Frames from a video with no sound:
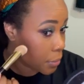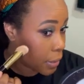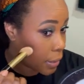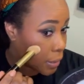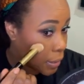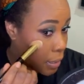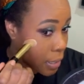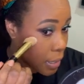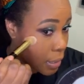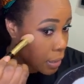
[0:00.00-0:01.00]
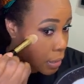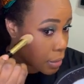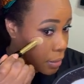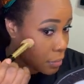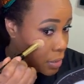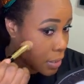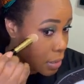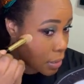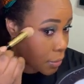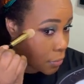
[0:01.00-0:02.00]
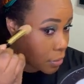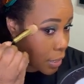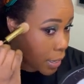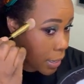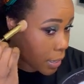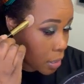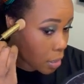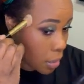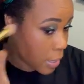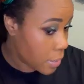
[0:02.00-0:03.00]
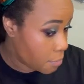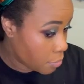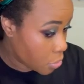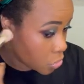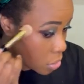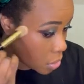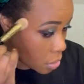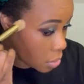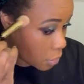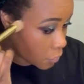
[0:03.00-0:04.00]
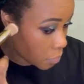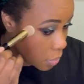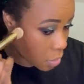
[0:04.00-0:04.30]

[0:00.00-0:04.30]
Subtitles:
And because I was saying the other day, I didn't purchase anything from there